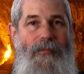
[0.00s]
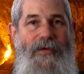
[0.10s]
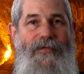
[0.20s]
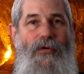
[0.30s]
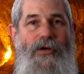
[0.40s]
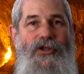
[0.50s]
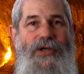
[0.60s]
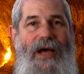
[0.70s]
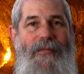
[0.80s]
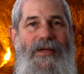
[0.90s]
Before
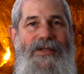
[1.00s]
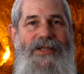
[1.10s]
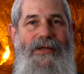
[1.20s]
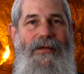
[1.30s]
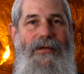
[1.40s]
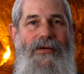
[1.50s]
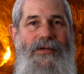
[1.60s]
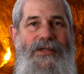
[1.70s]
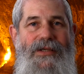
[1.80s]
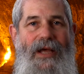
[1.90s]
Shabbos,
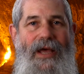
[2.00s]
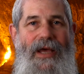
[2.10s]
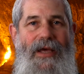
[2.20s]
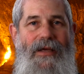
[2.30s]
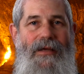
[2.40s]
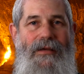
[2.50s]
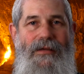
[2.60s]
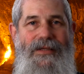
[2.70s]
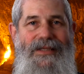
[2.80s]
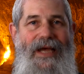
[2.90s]
there's a
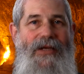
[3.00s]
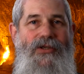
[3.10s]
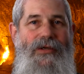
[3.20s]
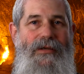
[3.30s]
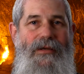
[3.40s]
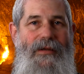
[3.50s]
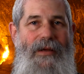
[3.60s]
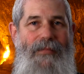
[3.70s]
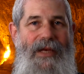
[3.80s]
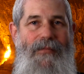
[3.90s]
section
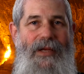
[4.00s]
that many,